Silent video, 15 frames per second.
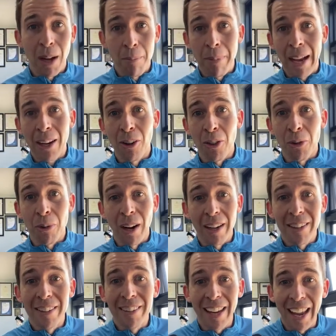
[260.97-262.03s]
on the run
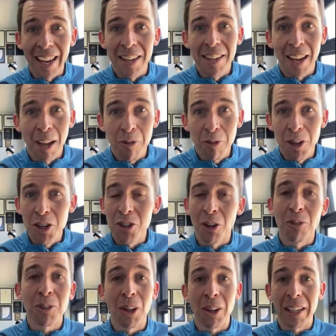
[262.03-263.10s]
and finish off
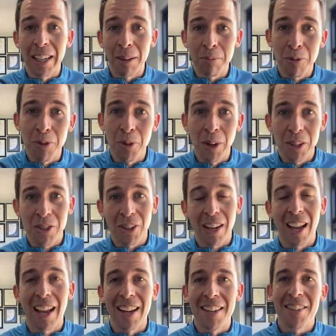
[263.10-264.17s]
clocking up a few extra
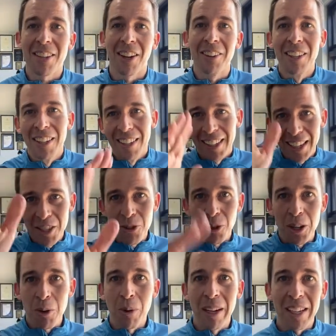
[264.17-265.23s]
Ks. So enjoy your
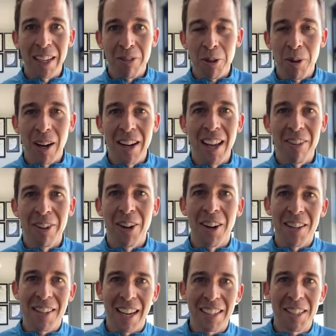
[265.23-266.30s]
week, everyone. Have a nice
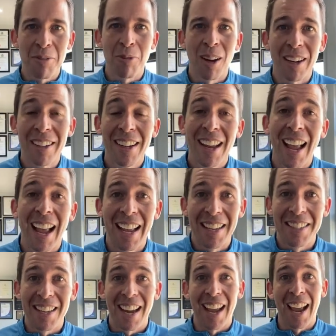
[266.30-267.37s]
active one, and
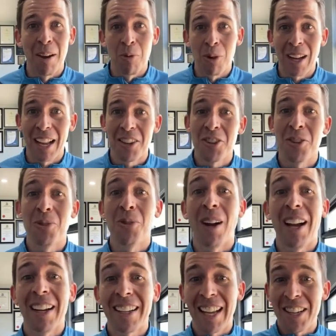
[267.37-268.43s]
we'll catch you
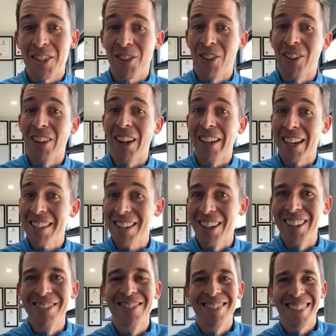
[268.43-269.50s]
online next time.
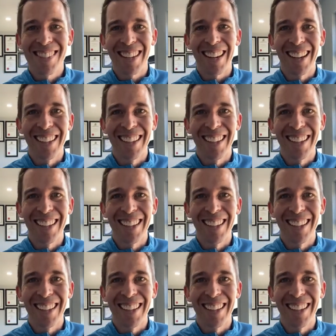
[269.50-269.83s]
See ya.